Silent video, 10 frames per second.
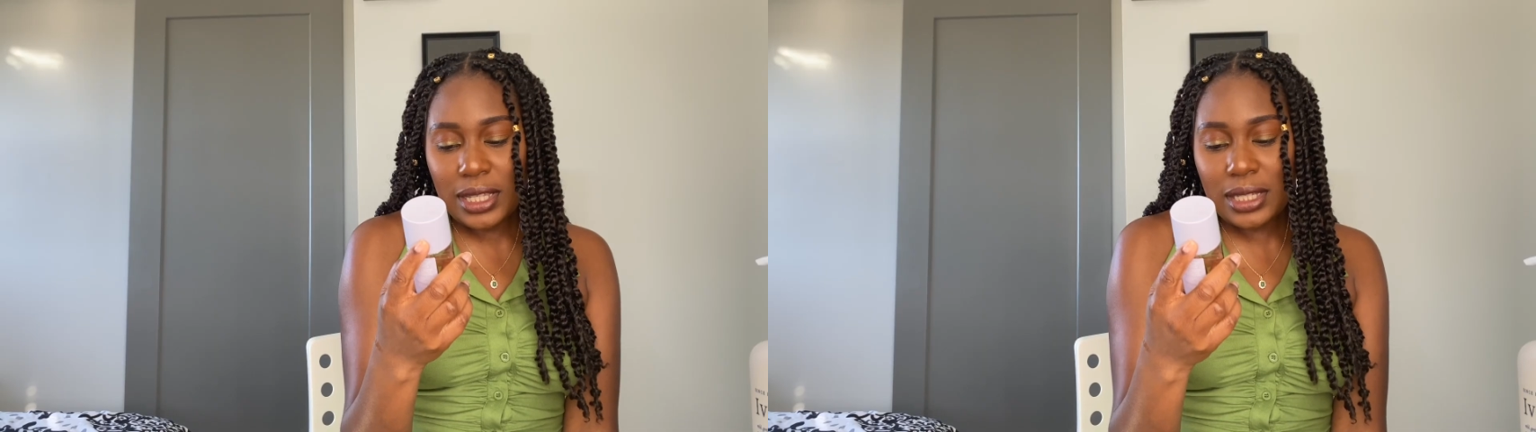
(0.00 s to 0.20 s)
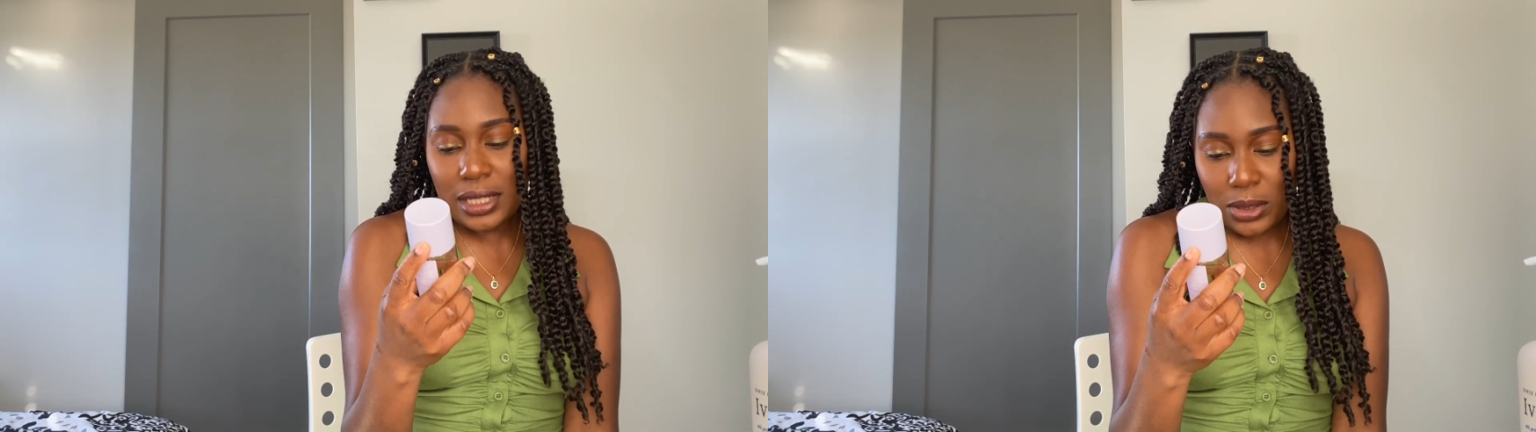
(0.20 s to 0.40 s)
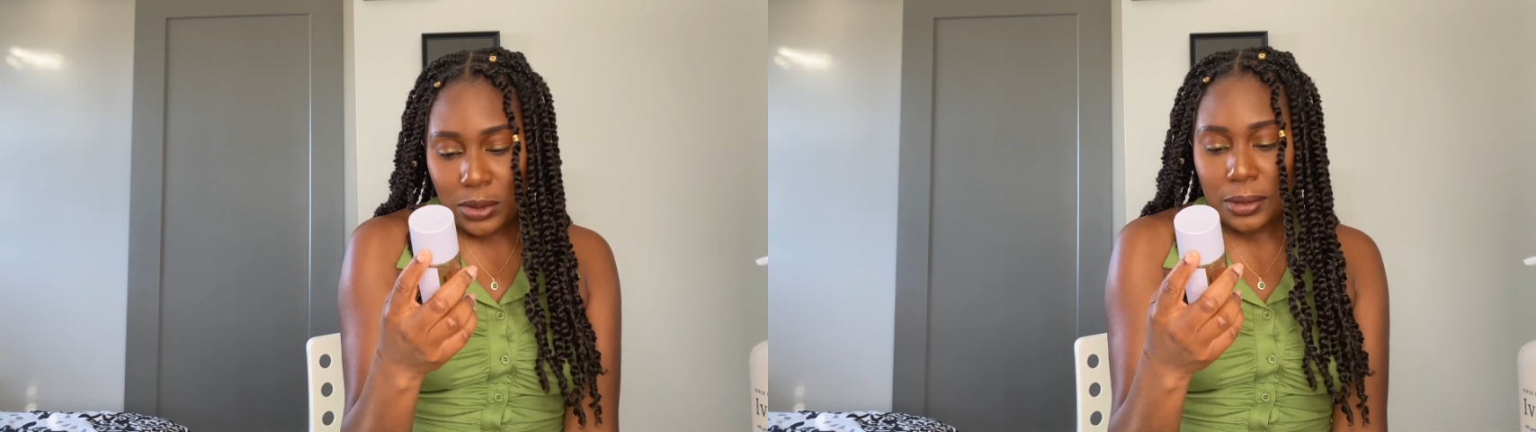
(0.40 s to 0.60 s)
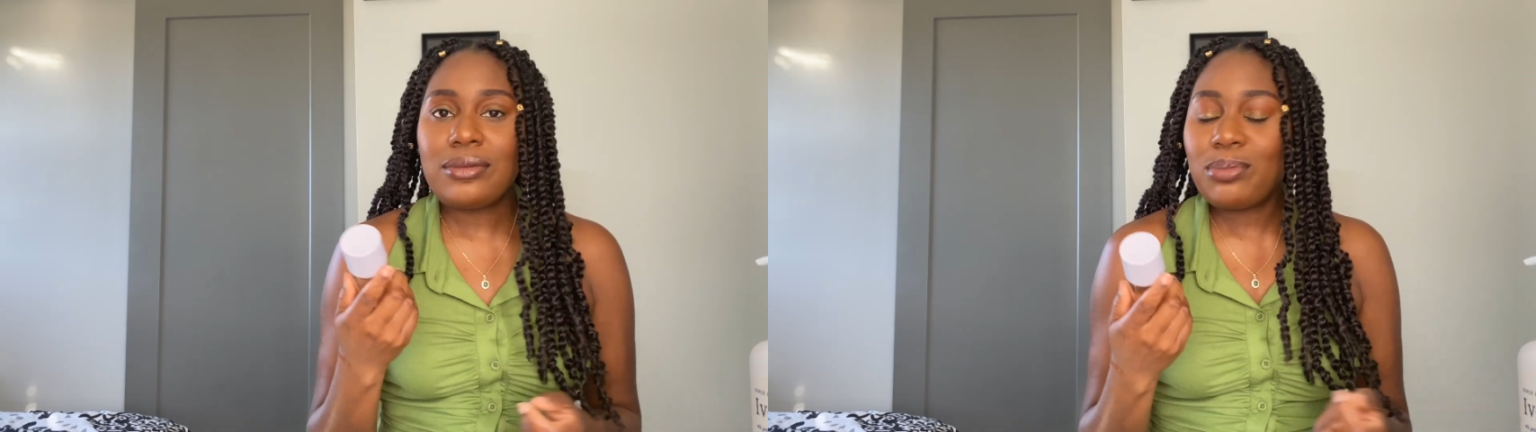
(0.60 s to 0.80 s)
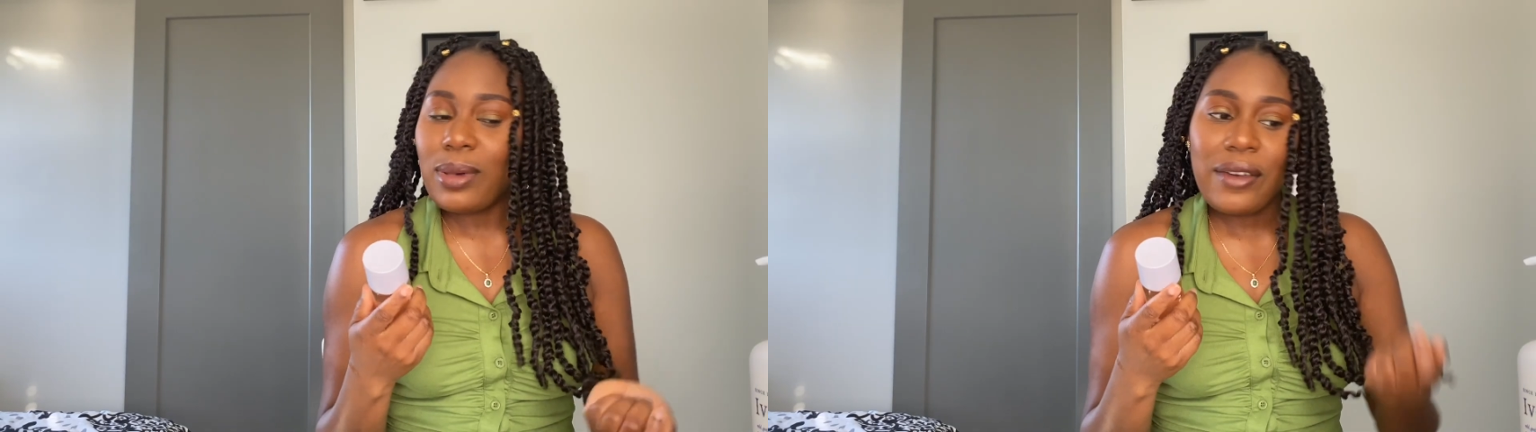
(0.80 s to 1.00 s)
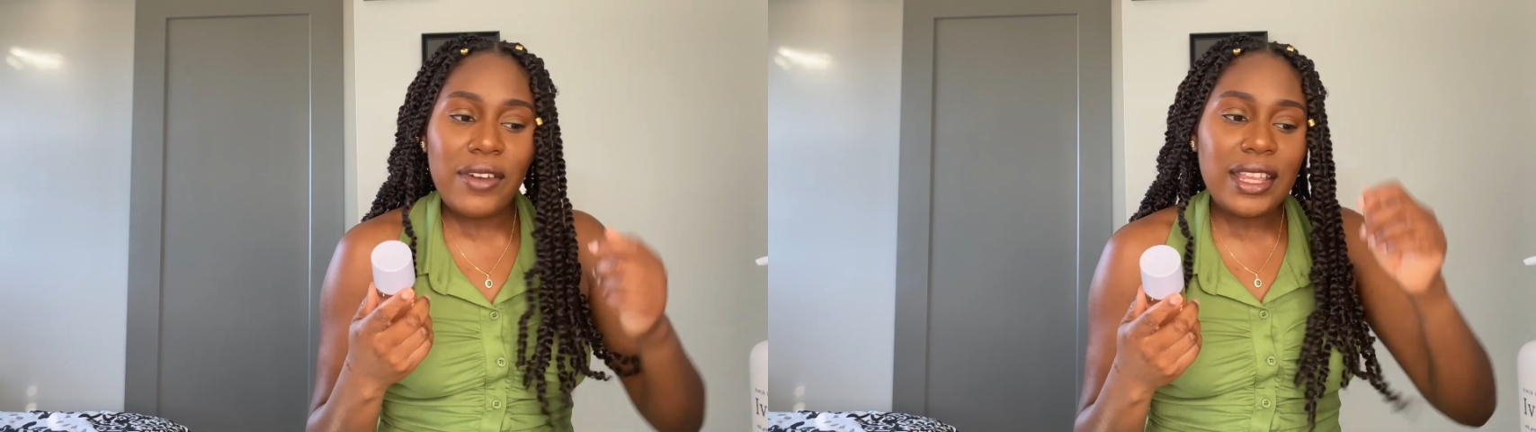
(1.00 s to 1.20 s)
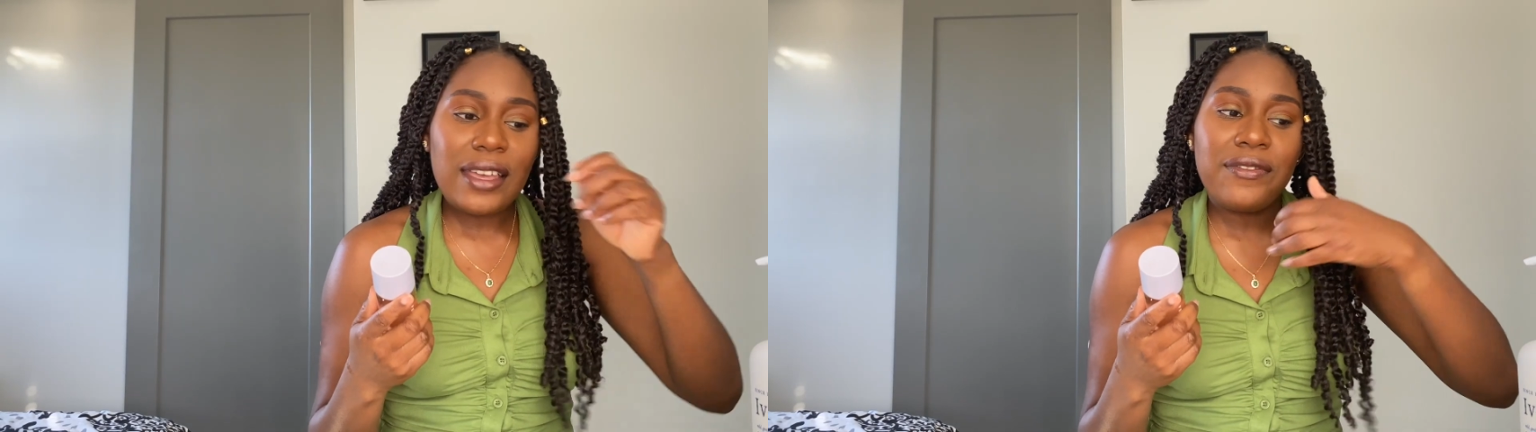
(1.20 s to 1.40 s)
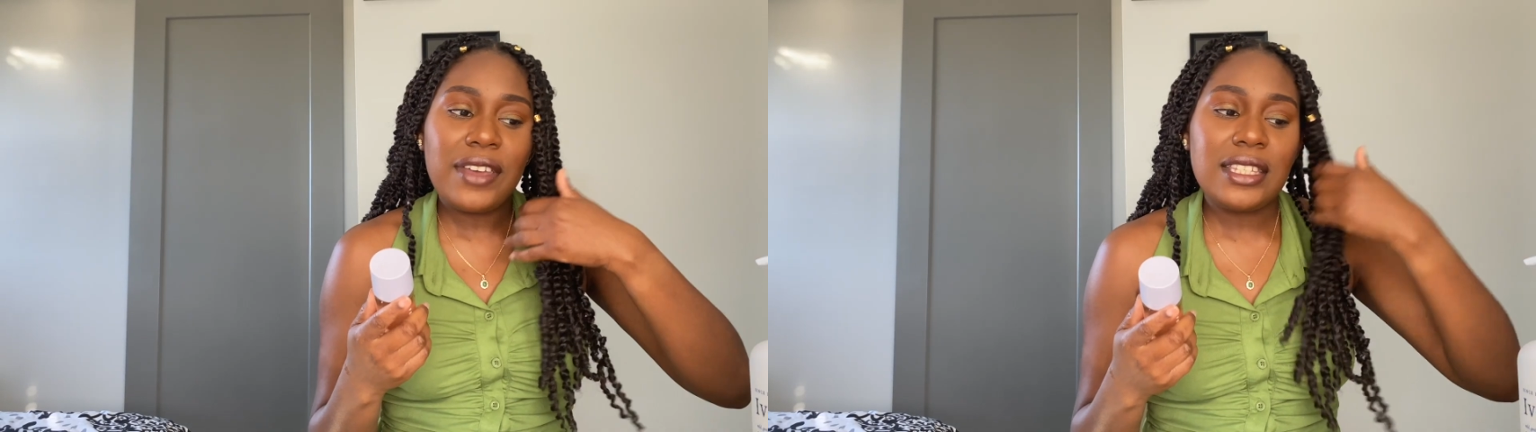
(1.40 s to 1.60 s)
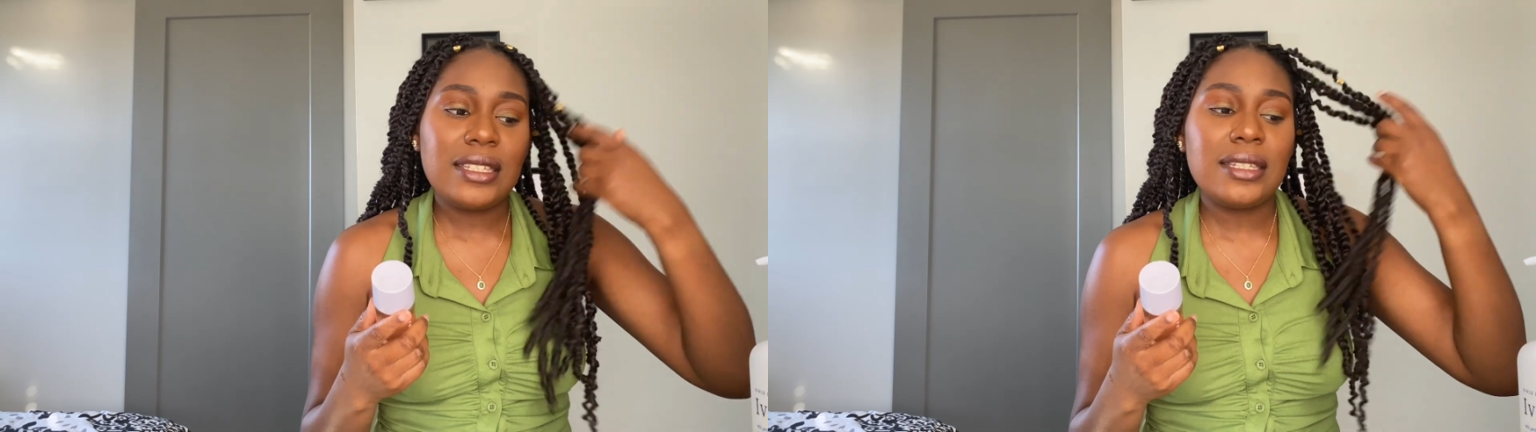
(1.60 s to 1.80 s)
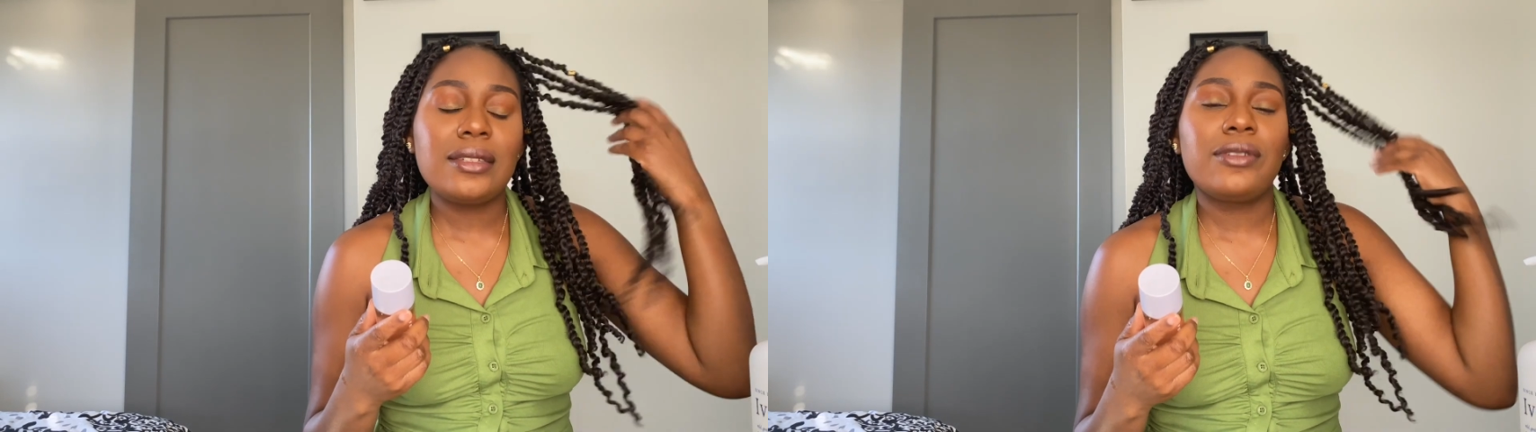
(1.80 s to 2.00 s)
Serum. I find that
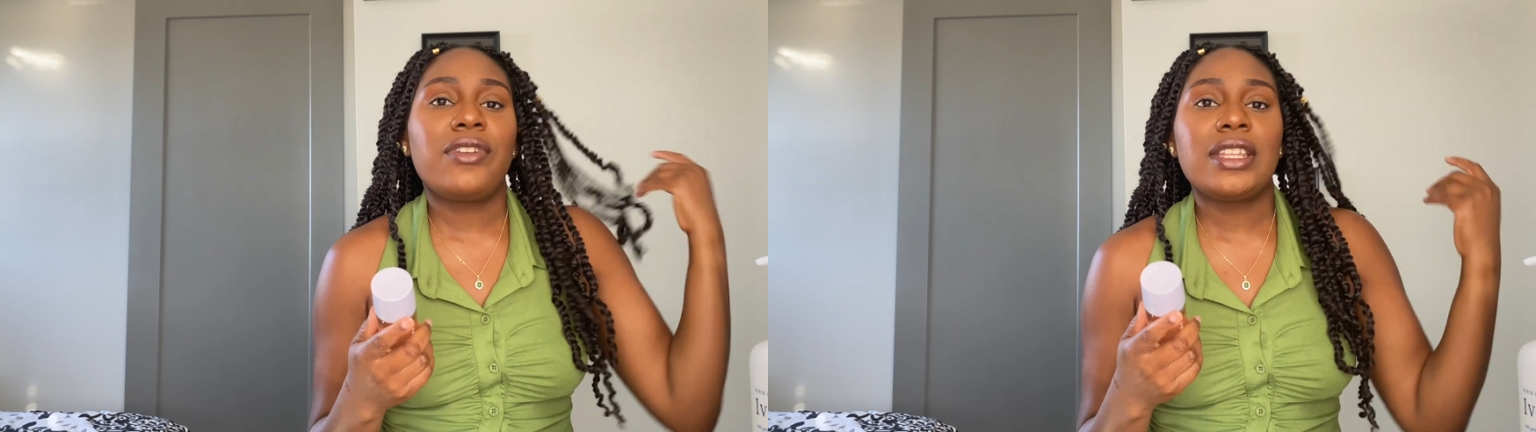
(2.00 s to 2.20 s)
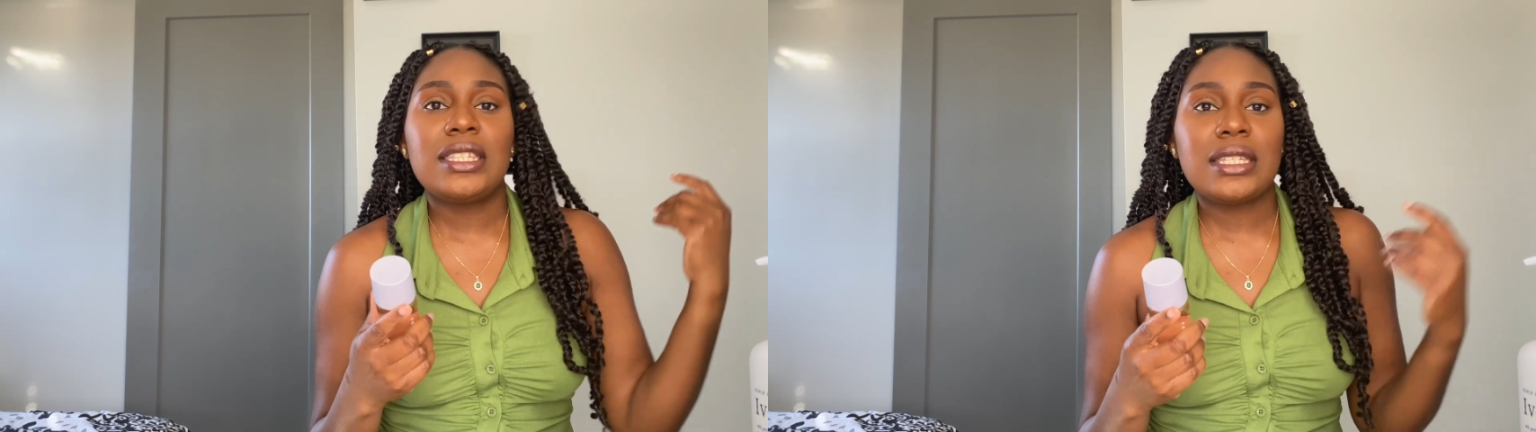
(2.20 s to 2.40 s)
Fenty